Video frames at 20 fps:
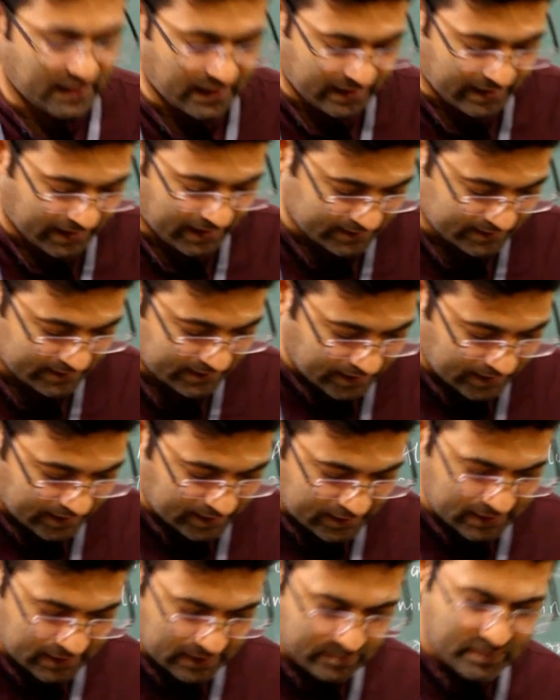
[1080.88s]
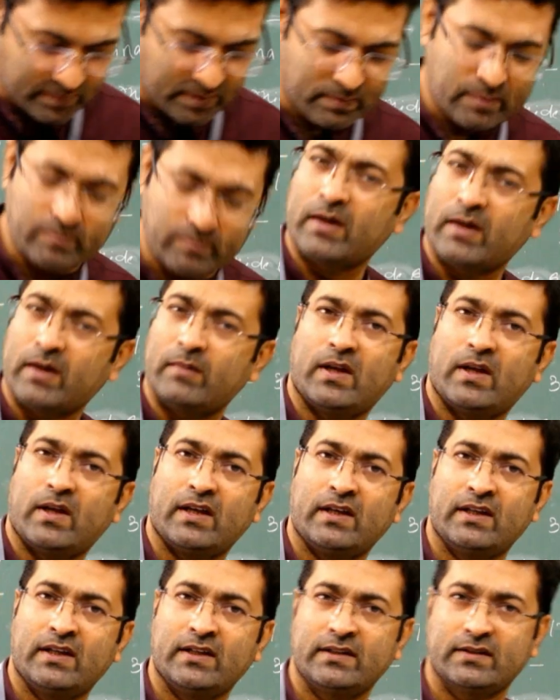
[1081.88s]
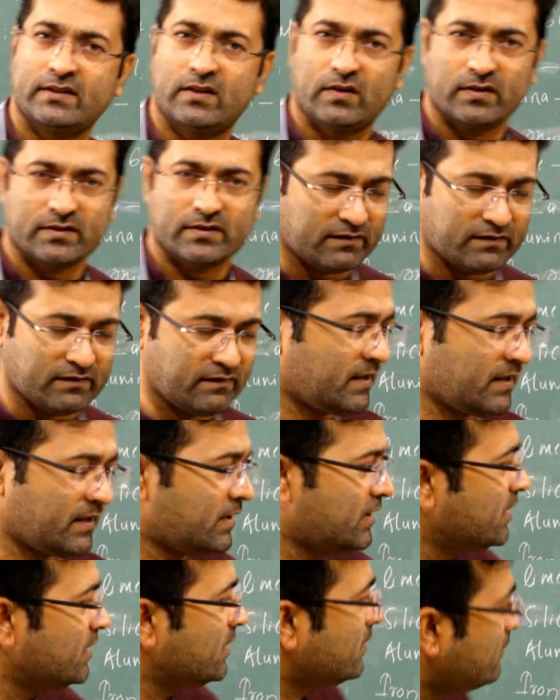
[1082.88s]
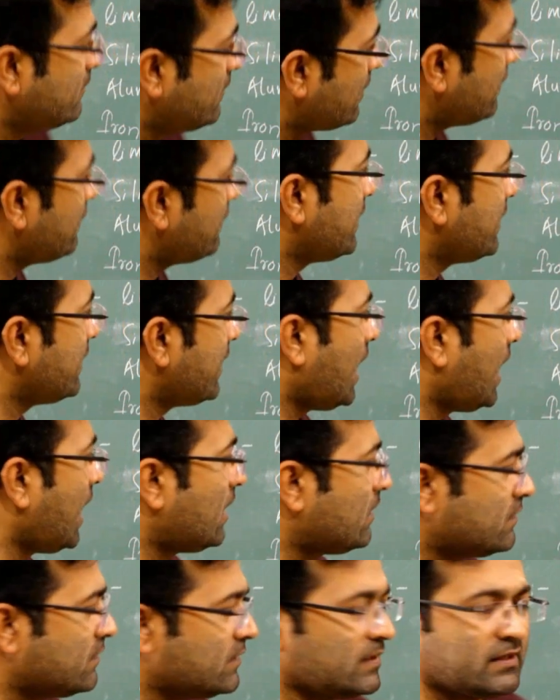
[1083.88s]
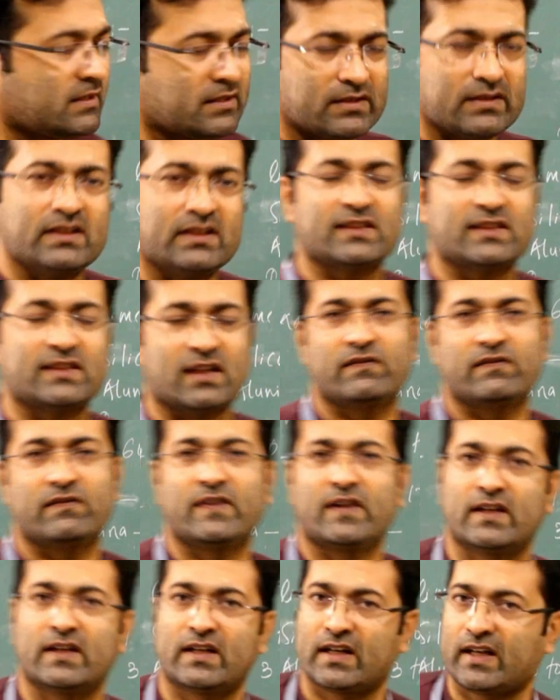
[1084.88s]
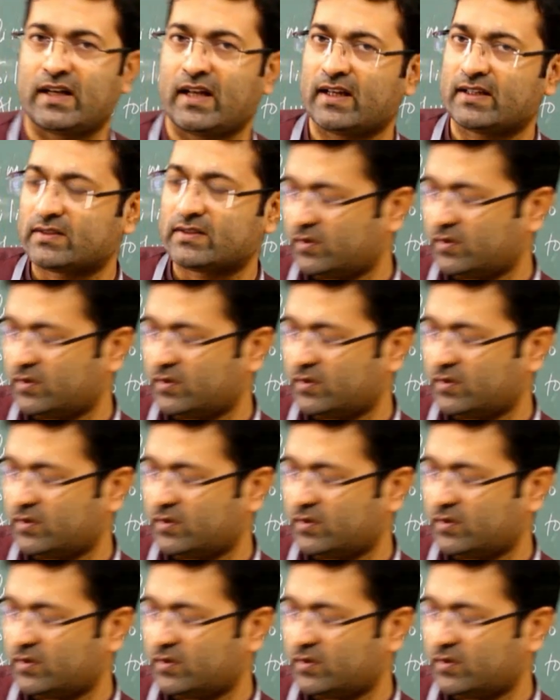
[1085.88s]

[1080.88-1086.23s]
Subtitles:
attacks, like either it may be pipelining or somewhere where we have the sulfate attacks